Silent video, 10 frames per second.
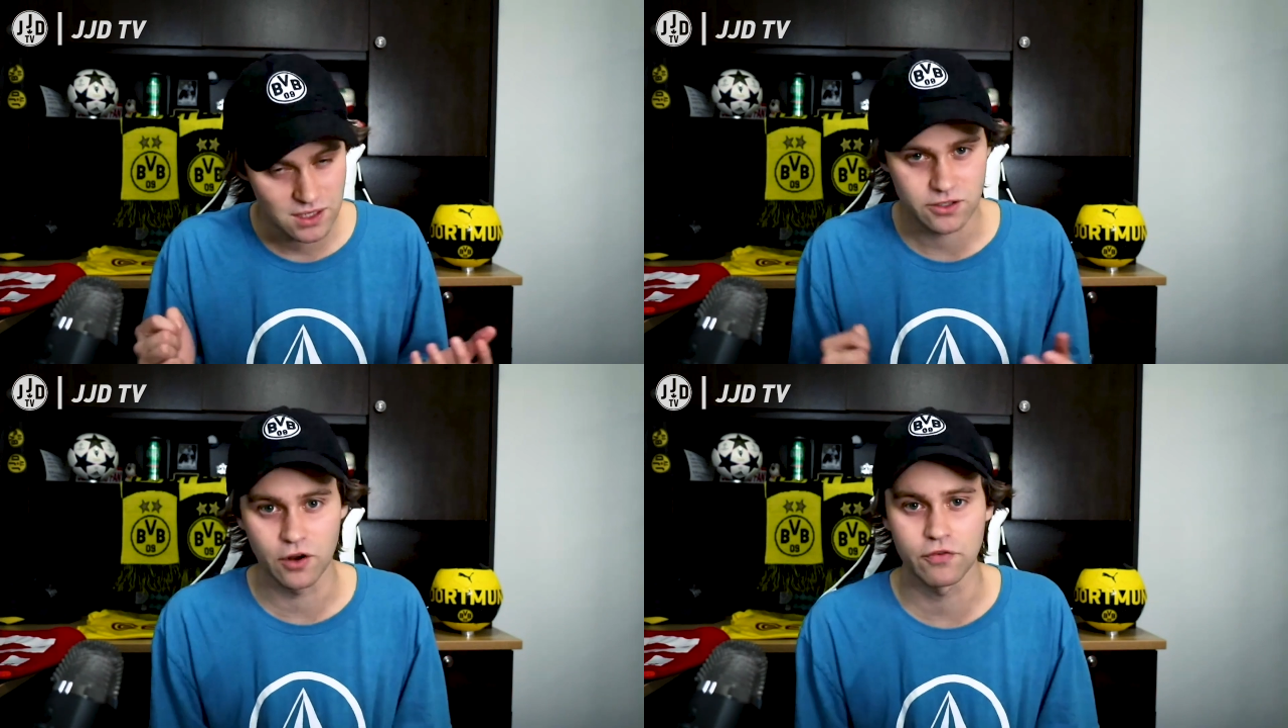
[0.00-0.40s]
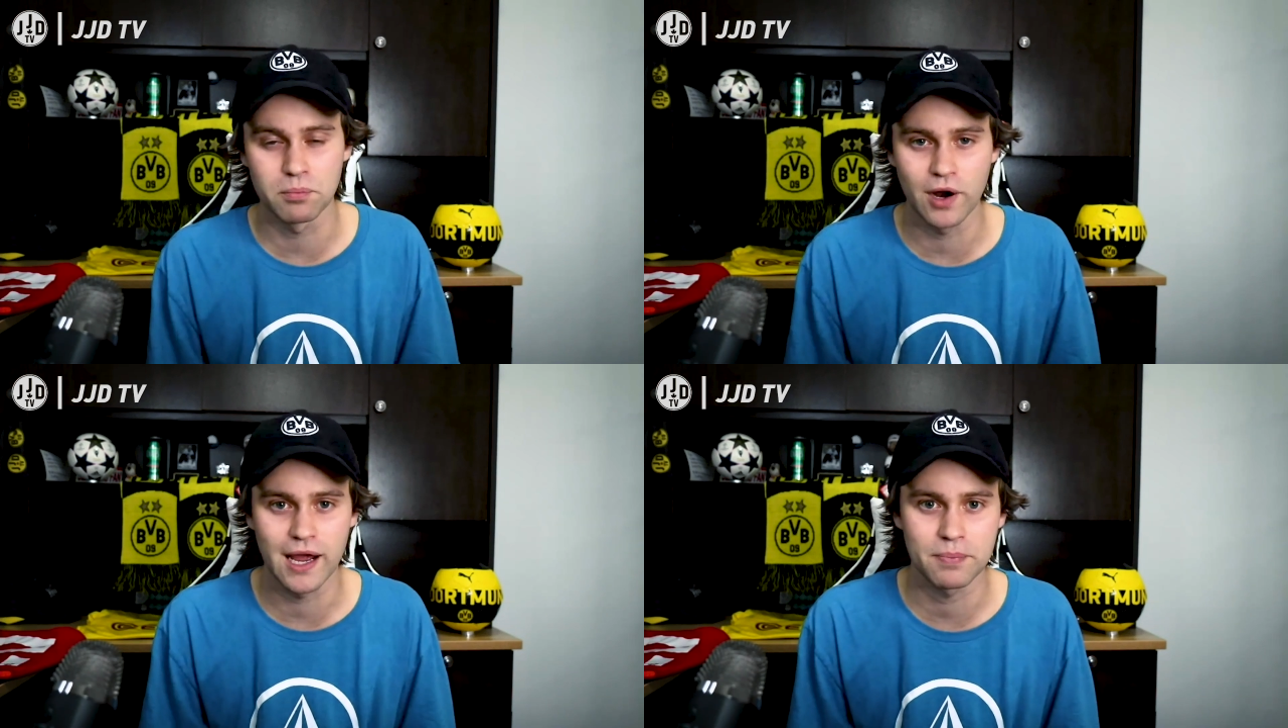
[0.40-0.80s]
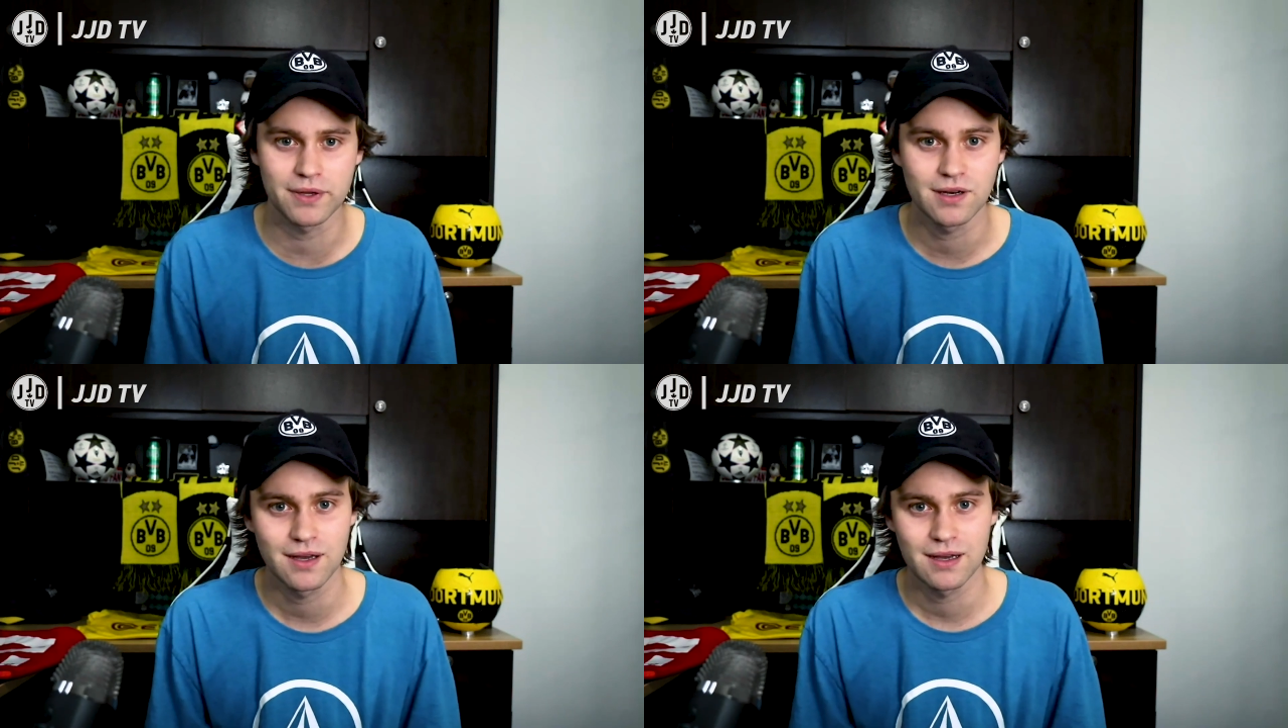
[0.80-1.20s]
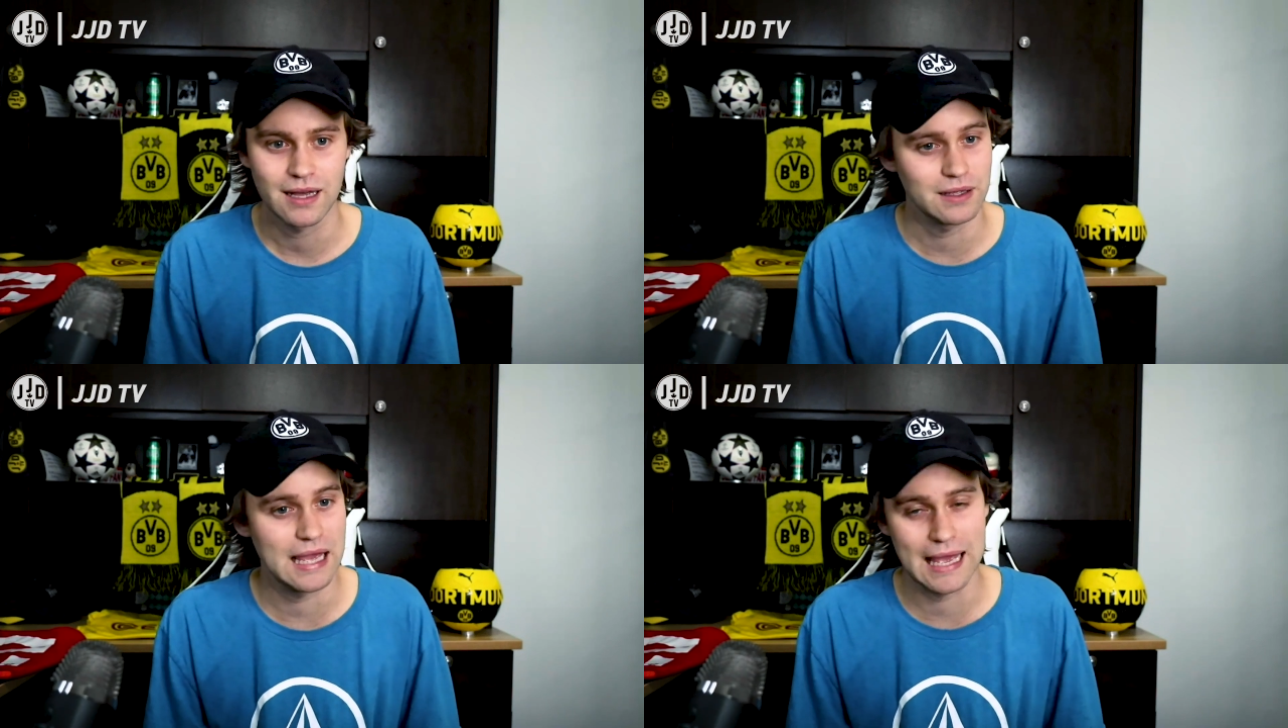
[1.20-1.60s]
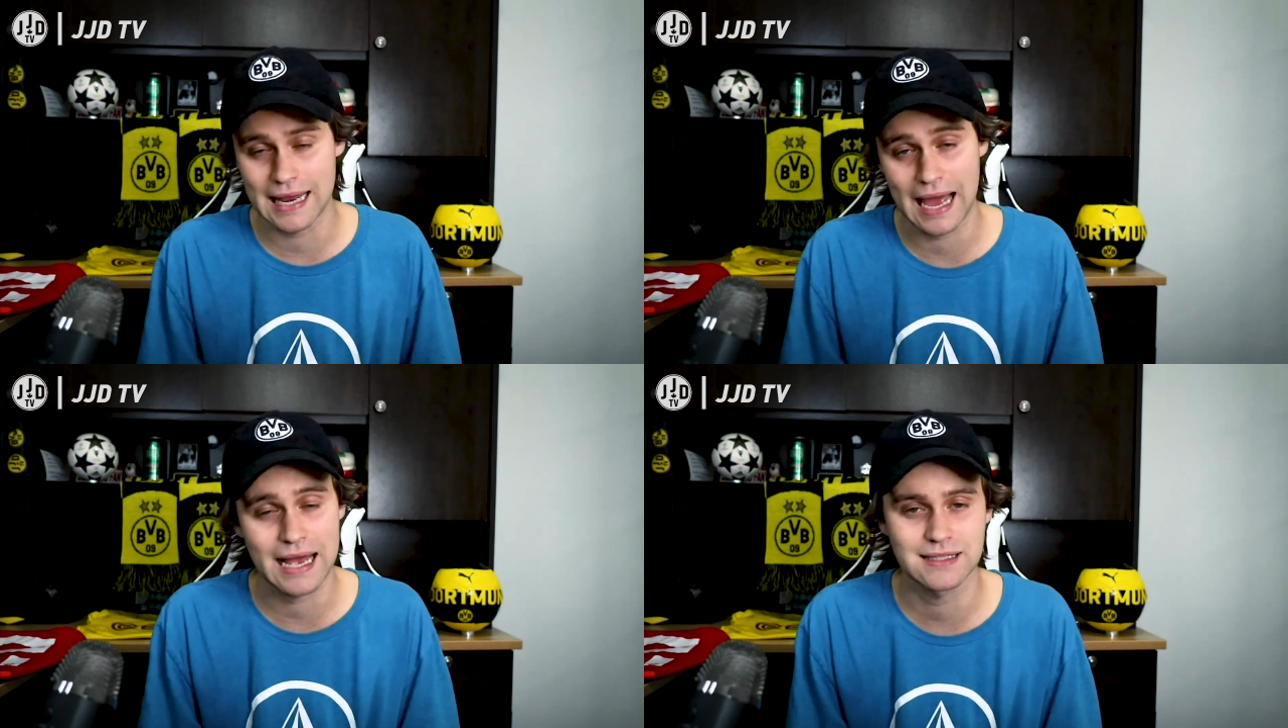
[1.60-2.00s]
Sorry for Brandt, but
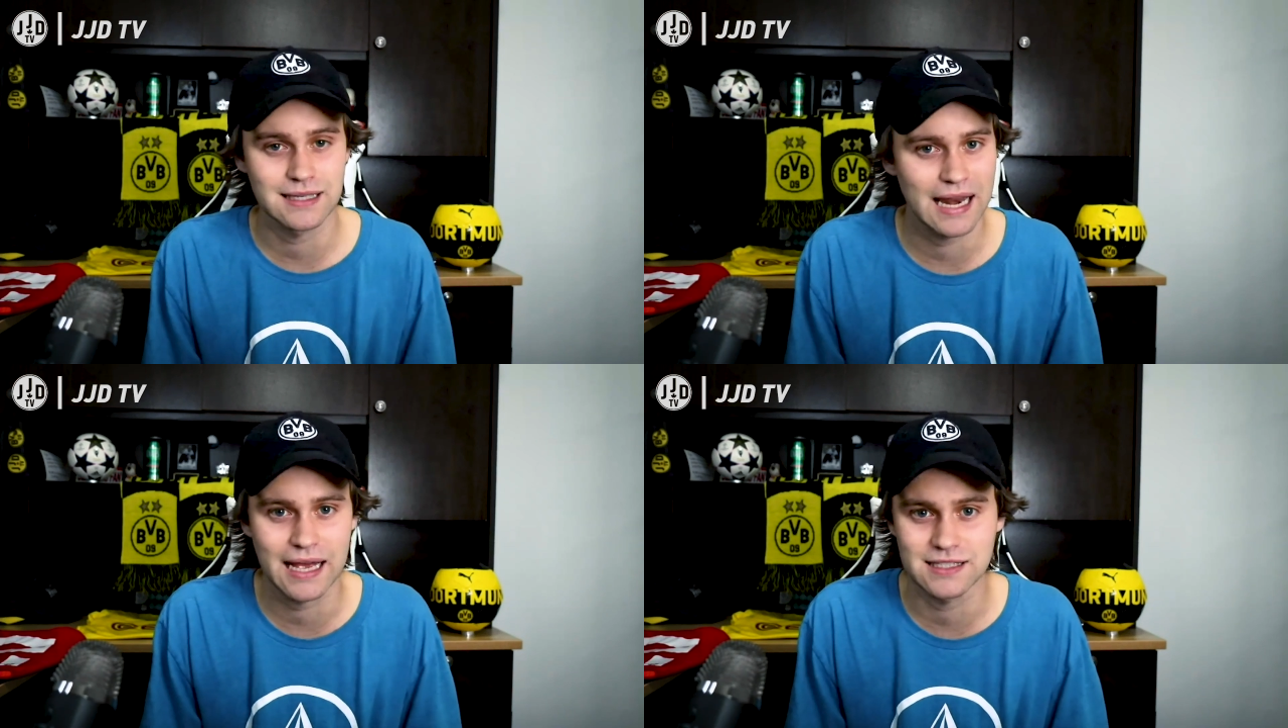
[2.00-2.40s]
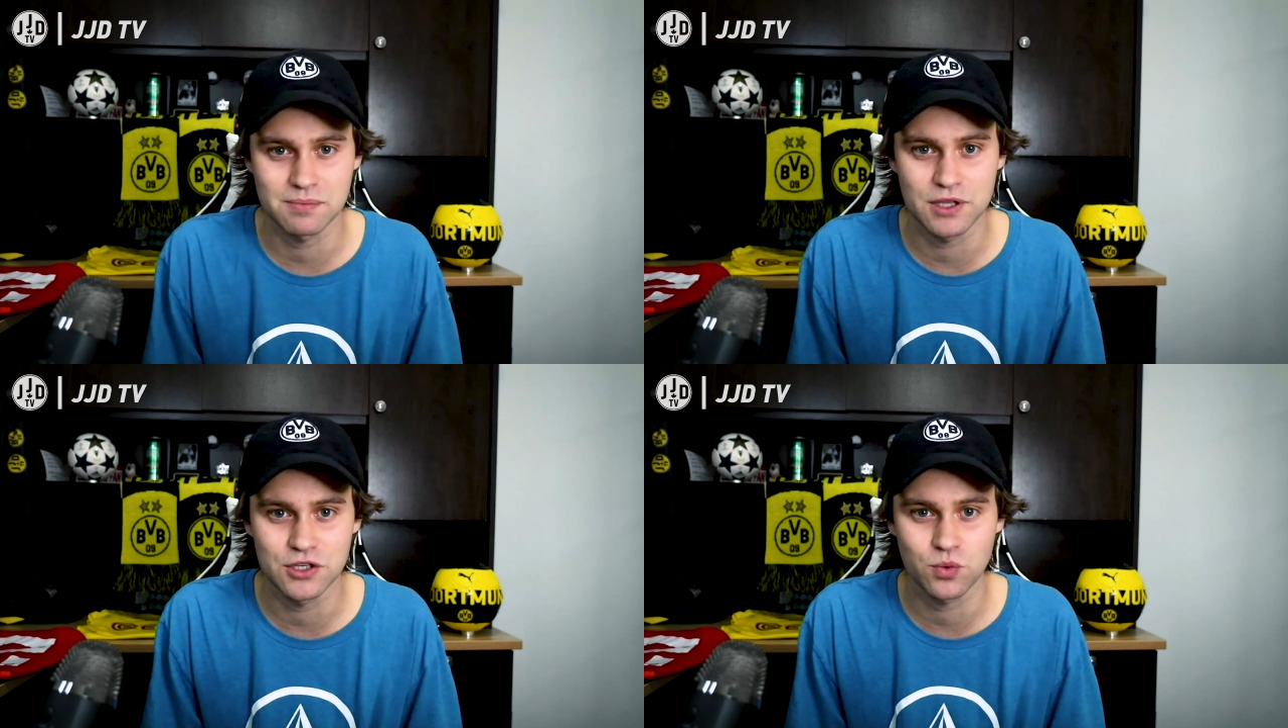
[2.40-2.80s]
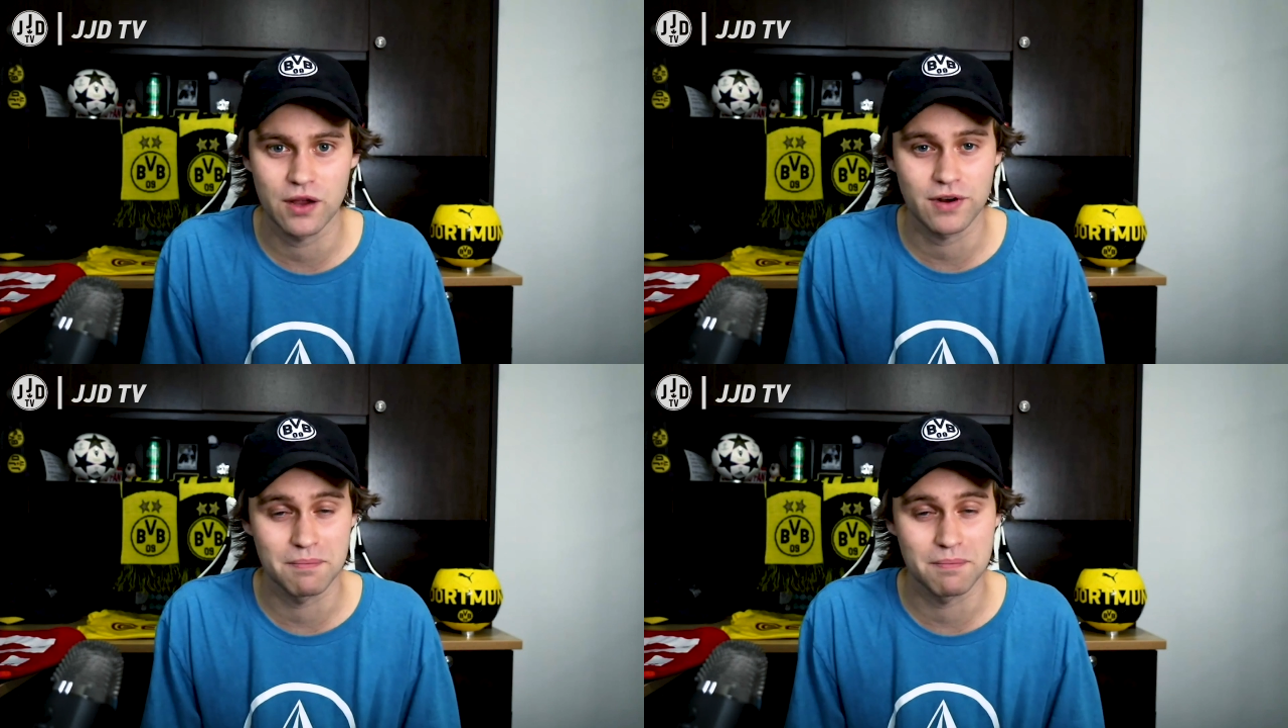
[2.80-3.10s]
it has to be this way